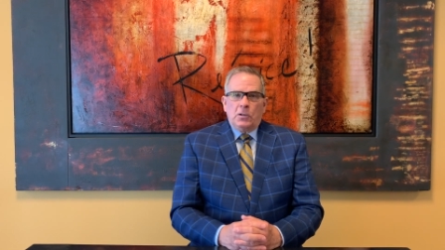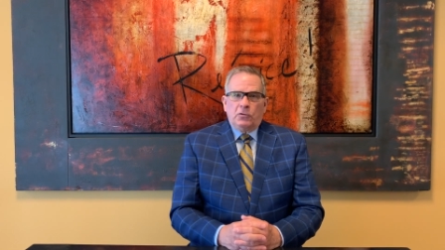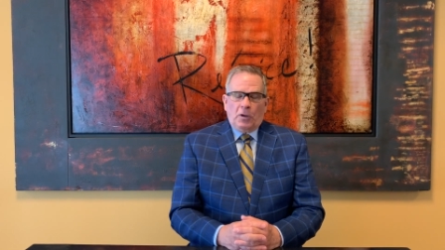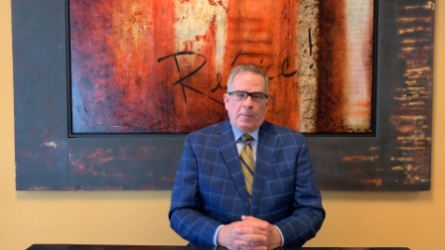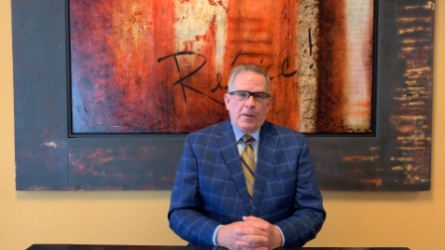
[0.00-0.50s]

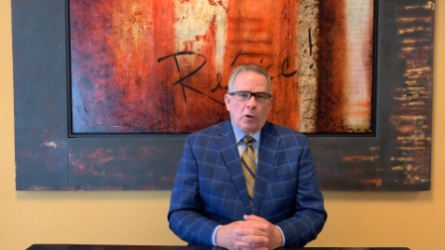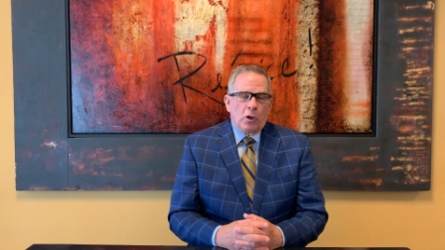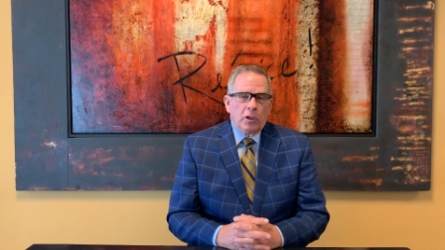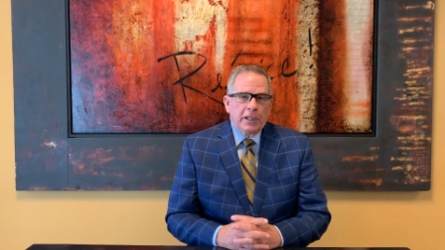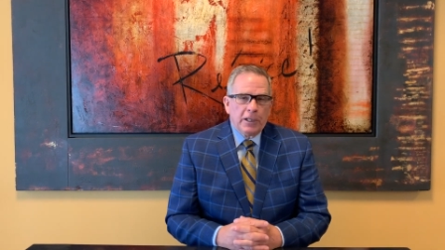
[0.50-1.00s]
Some of the
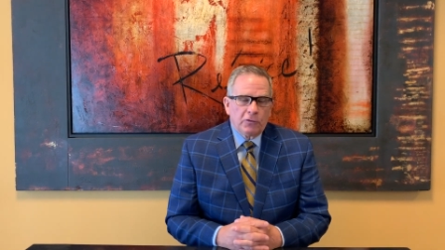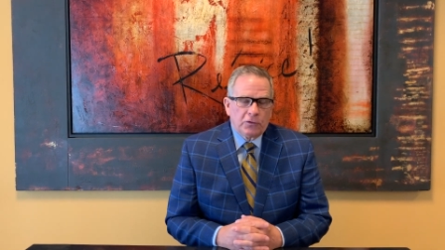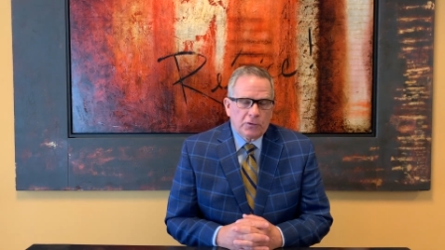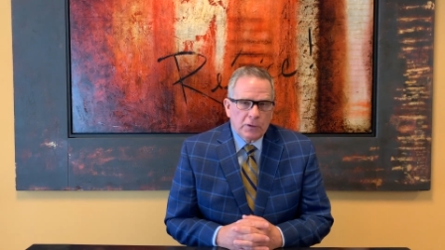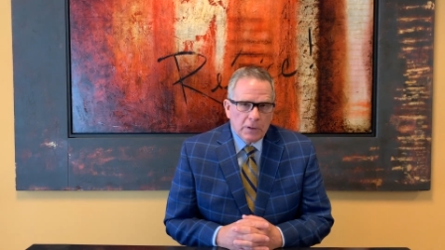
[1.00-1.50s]

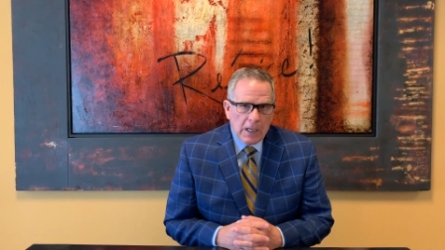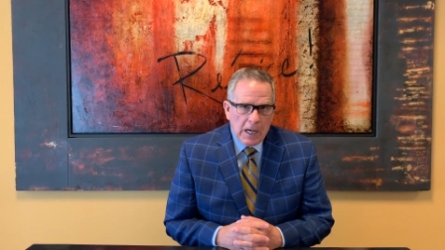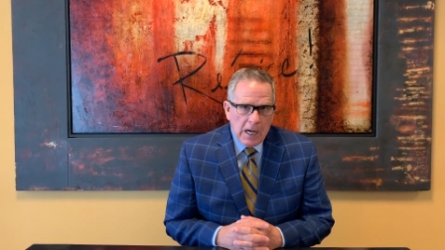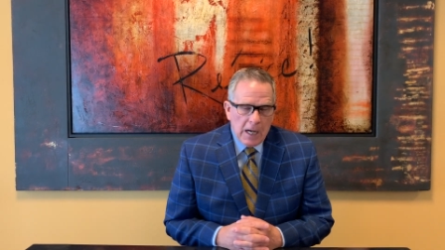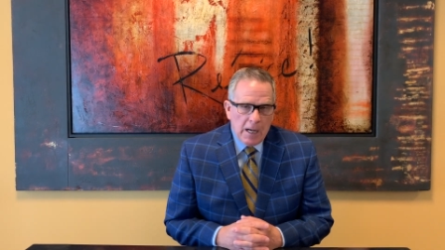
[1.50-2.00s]
earliest
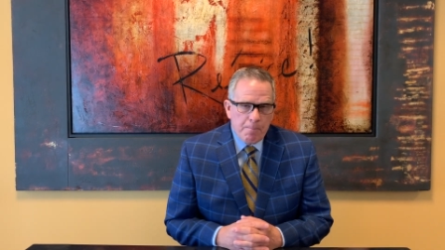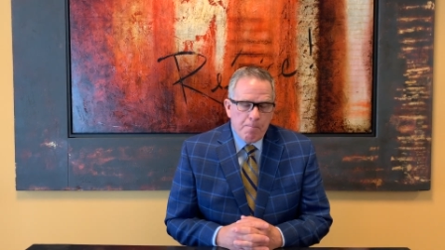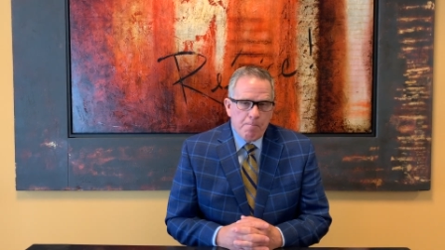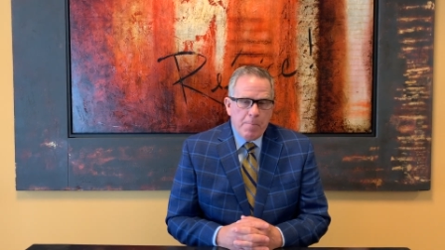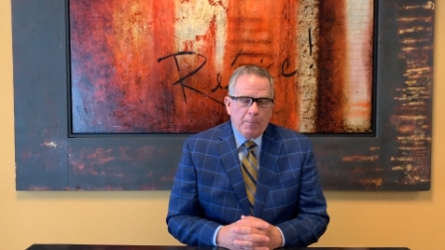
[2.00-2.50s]
uh,
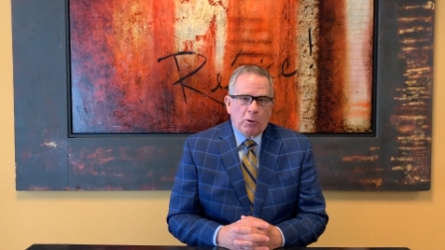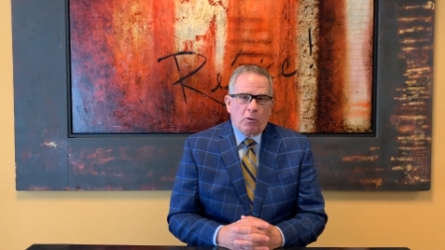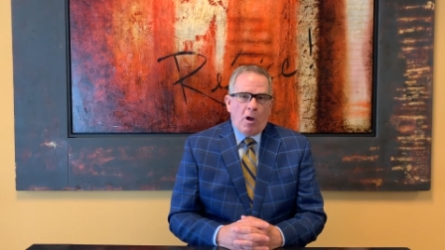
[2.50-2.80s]
biblical